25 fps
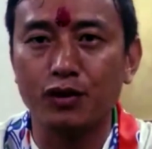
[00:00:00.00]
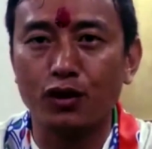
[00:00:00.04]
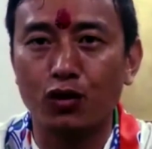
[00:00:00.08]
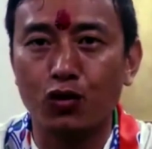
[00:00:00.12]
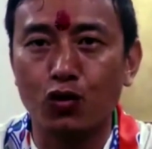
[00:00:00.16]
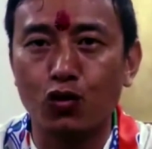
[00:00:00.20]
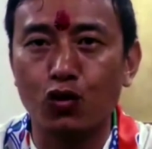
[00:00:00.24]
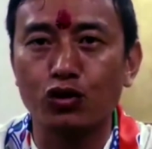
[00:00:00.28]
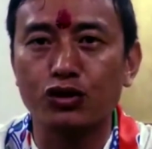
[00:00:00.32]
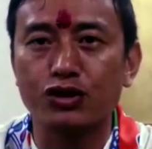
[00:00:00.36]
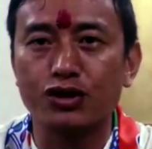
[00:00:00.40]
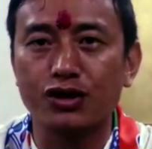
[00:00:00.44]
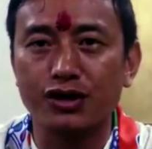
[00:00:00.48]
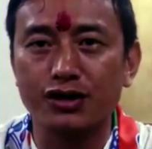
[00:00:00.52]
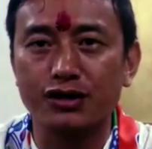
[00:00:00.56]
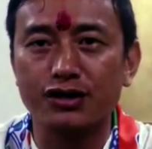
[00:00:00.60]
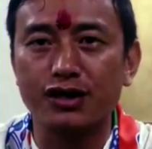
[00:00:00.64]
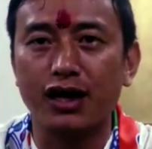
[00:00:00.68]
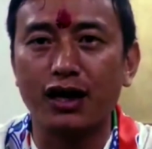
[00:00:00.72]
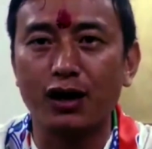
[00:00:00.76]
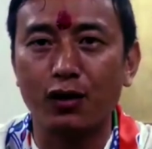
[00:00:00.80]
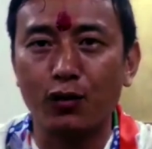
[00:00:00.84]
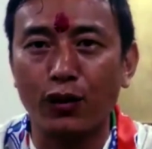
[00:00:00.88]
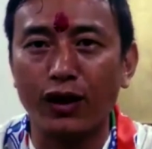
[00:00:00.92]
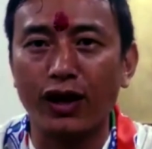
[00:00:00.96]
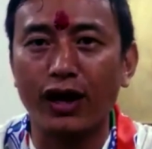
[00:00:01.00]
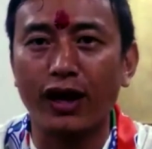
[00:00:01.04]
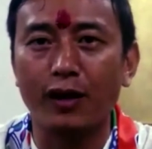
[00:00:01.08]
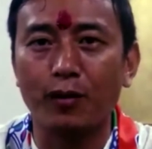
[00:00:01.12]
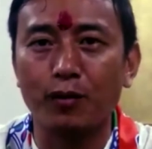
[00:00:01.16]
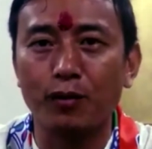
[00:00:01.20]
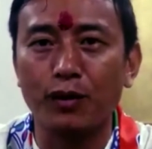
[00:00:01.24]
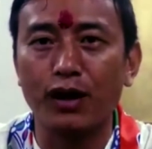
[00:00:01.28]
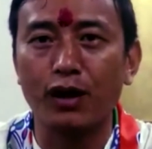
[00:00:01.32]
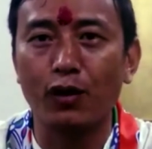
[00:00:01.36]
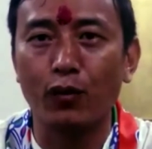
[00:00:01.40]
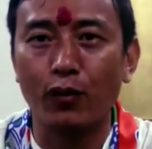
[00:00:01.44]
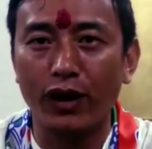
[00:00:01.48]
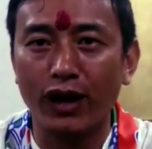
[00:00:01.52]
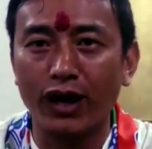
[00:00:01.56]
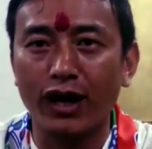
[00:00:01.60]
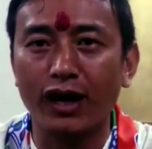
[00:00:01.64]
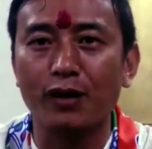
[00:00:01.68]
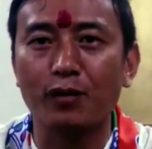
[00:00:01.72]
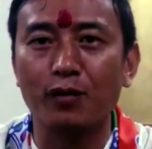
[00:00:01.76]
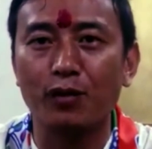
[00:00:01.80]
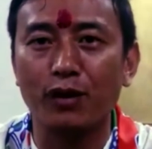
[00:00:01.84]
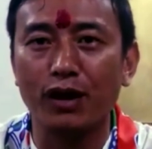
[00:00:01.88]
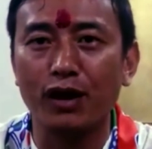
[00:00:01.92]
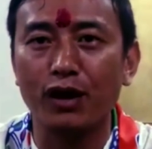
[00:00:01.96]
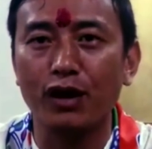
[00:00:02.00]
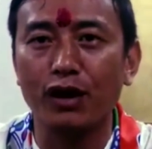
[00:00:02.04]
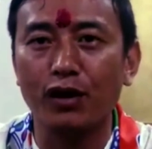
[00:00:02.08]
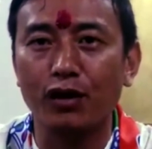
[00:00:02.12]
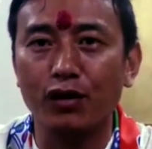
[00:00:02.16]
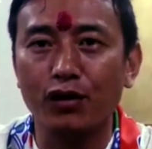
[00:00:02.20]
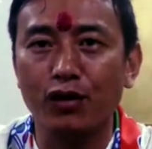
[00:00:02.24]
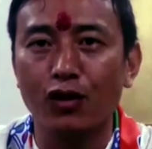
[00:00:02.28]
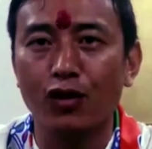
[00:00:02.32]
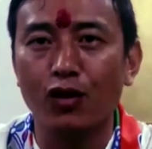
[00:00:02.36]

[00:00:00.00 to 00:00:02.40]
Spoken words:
the coach decide where I play, when I play,